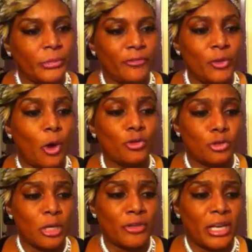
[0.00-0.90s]
If you owe
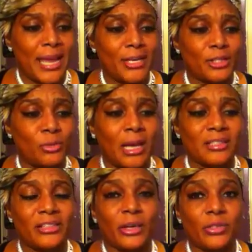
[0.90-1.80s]

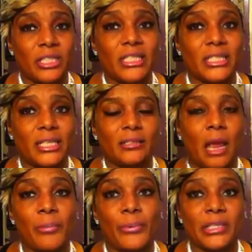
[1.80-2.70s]
$292.13,
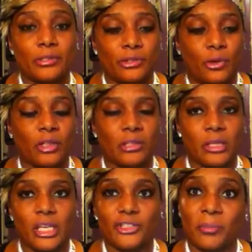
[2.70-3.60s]
I'm pressing charge
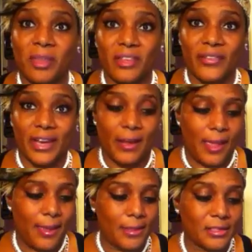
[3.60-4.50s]
against your
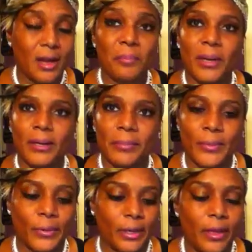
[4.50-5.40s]
motherfucking ass come Monday
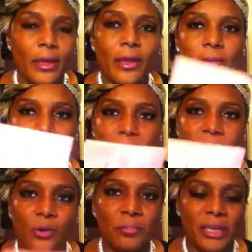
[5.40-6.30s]
morning. Your
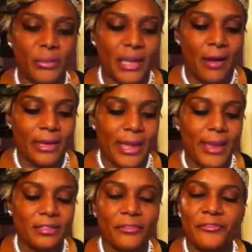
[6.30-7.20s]
ass gonna be without
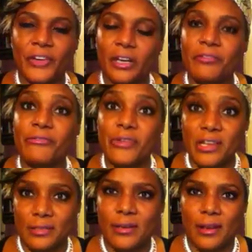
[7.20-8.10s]
gas and fucking
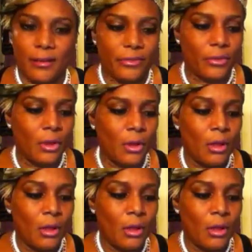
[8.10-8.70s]
freeze to death.